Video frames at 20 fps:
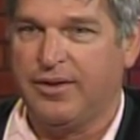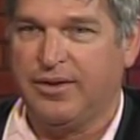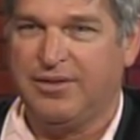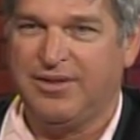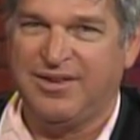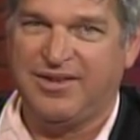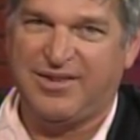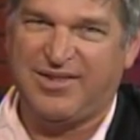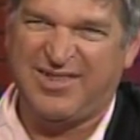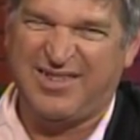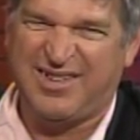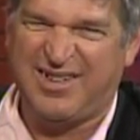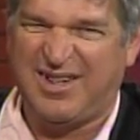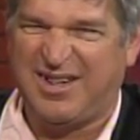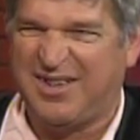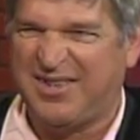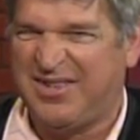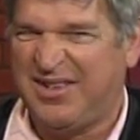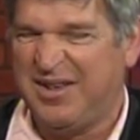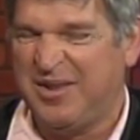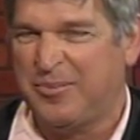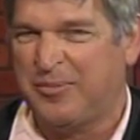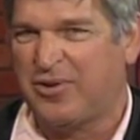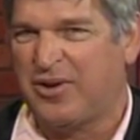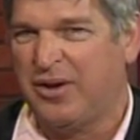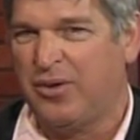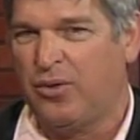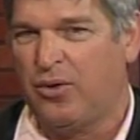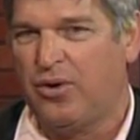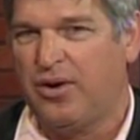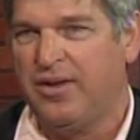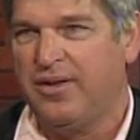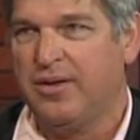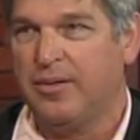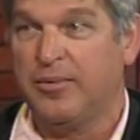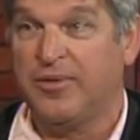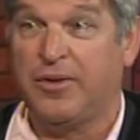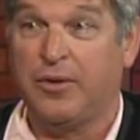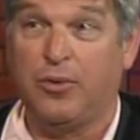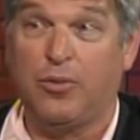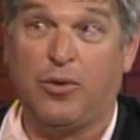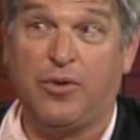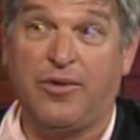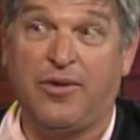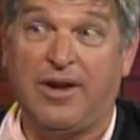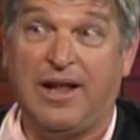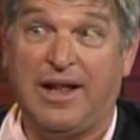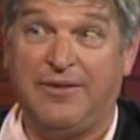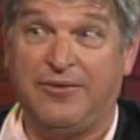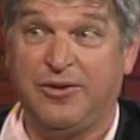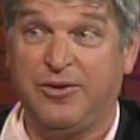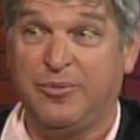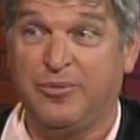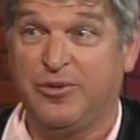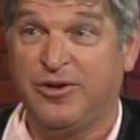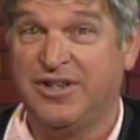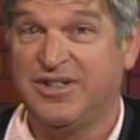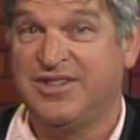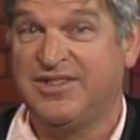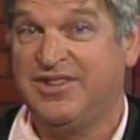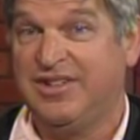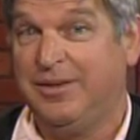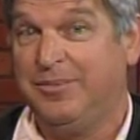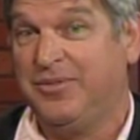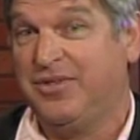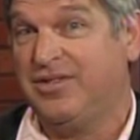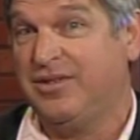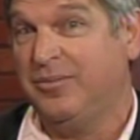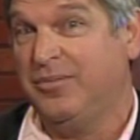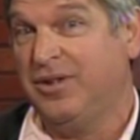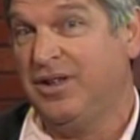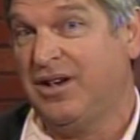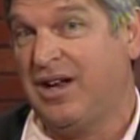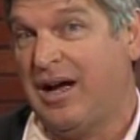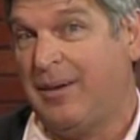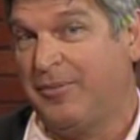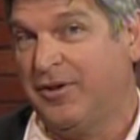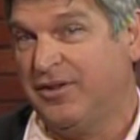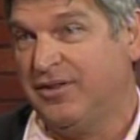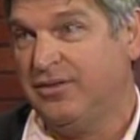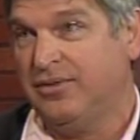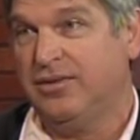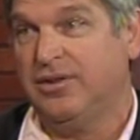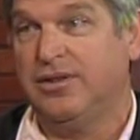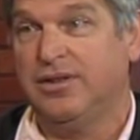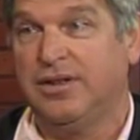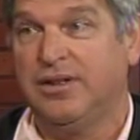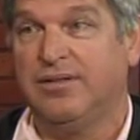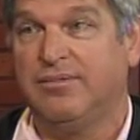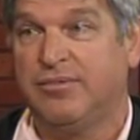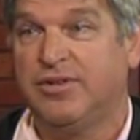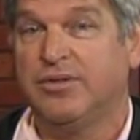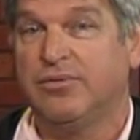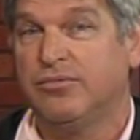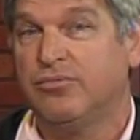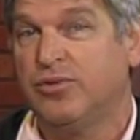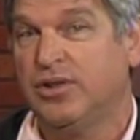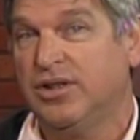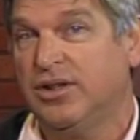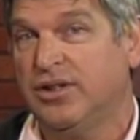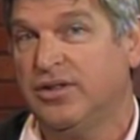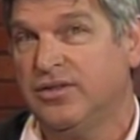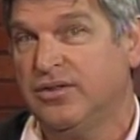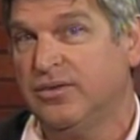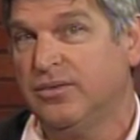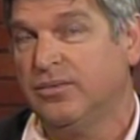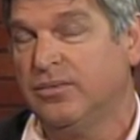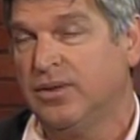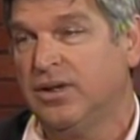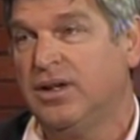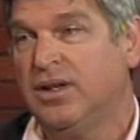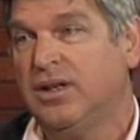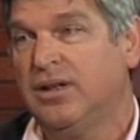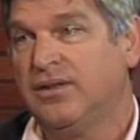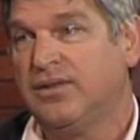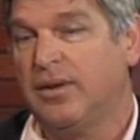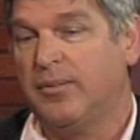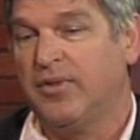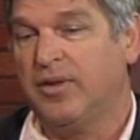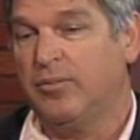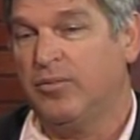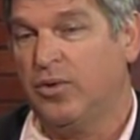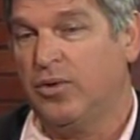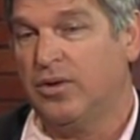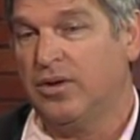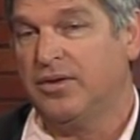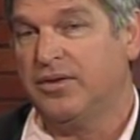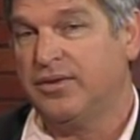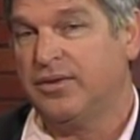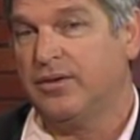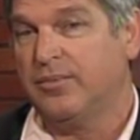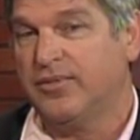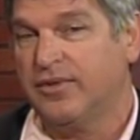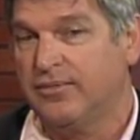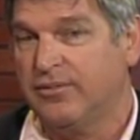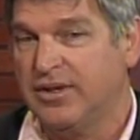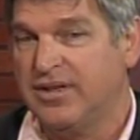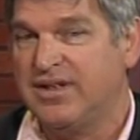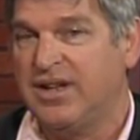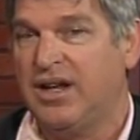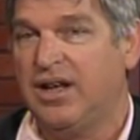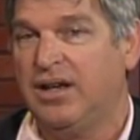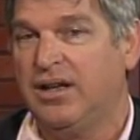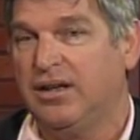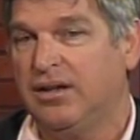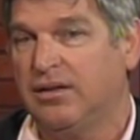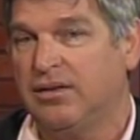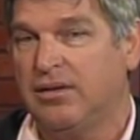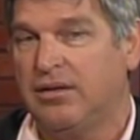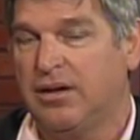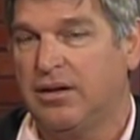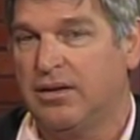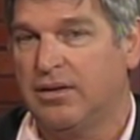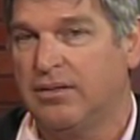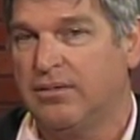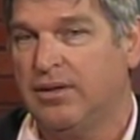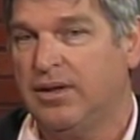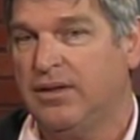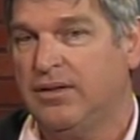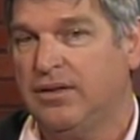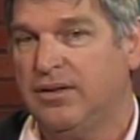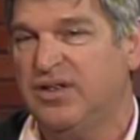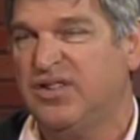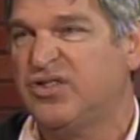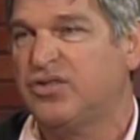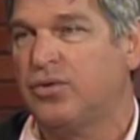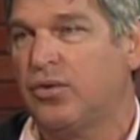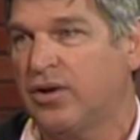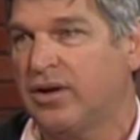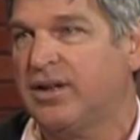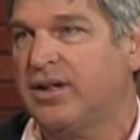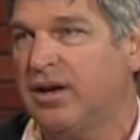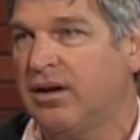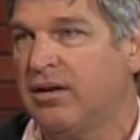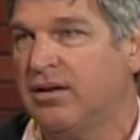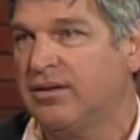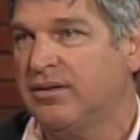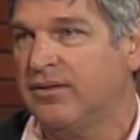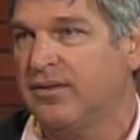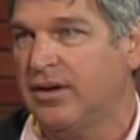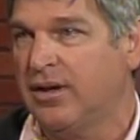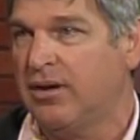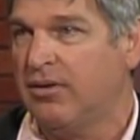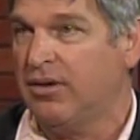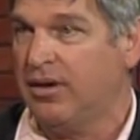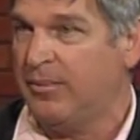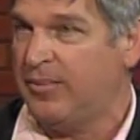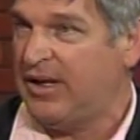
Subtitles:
You can kind of see the priority there, but the Northern Avenue Bridge seems to be an opportunity to really do something more in terms of retaining the historic character of the area.